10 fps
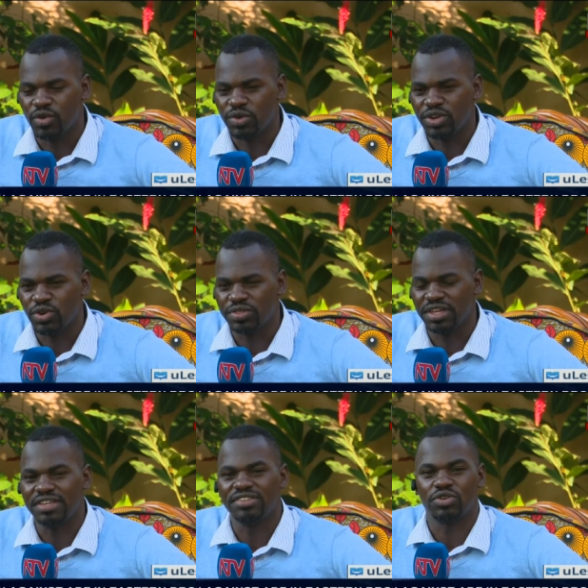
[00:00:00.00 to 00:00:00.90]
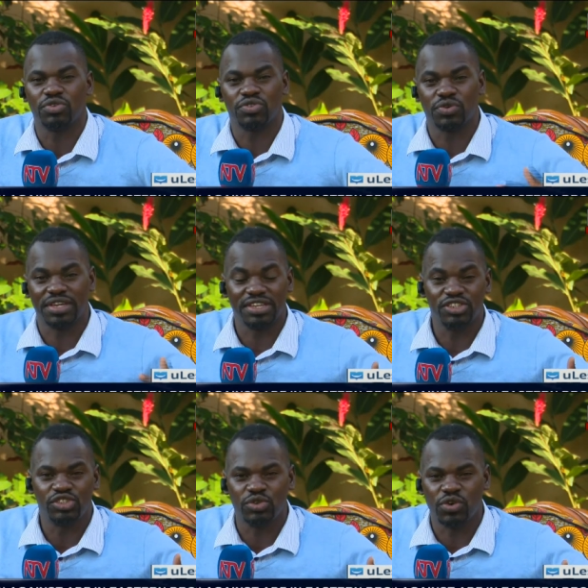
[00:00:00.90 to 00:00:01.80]
we know there is also the
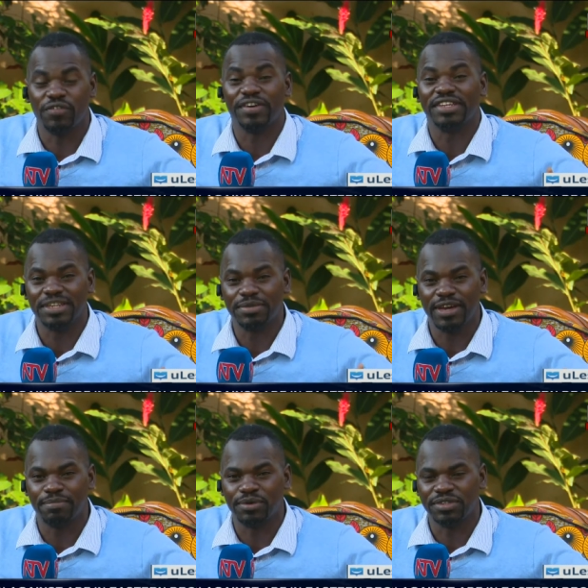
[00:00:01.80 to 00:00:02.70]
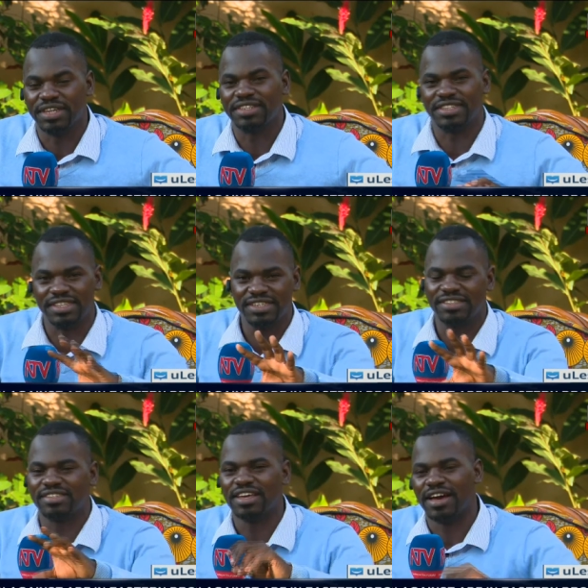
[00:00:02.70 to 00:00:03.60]
issue of an Entebbe airport that
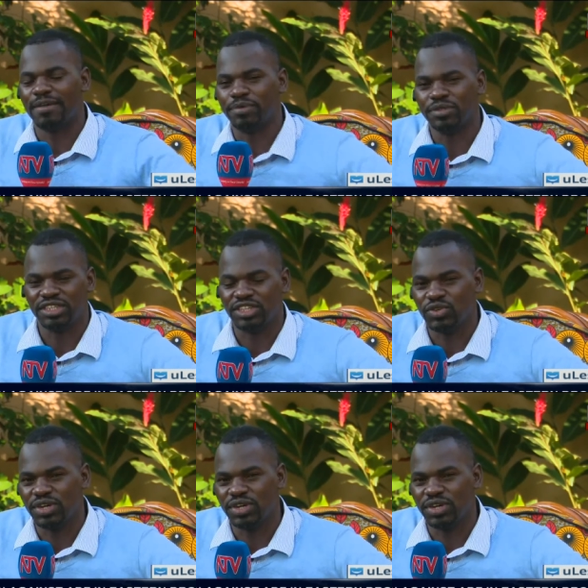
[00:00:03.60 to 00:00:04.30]
is uh, putting